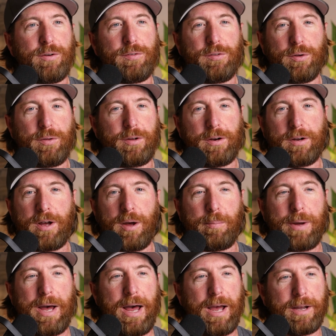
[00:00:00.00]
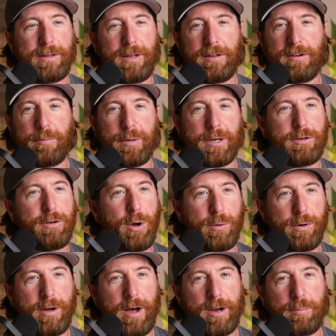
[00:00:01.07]
So they come back and they end up like
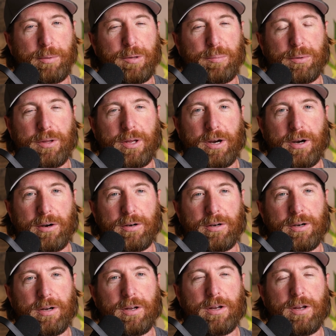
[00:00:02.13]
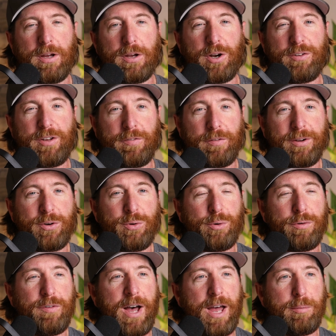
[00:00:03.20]
knowing a lot of people there. And definitely a
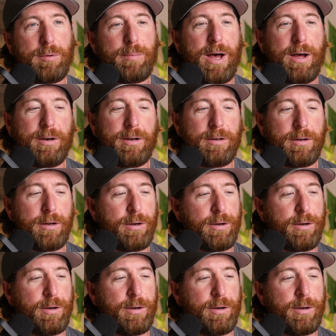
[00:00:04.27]
cool vibe about it.